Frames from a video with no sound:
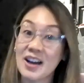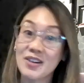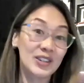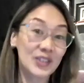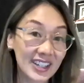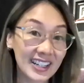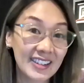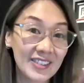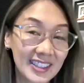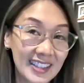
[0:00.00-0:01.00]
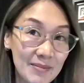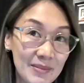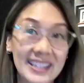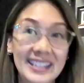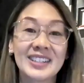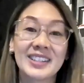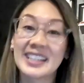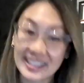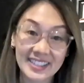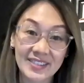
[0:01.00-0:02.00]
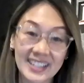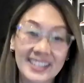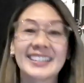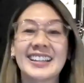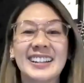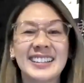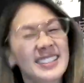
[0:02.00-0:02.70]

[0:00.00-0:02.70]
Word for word: how annoying would that be to hear something like that?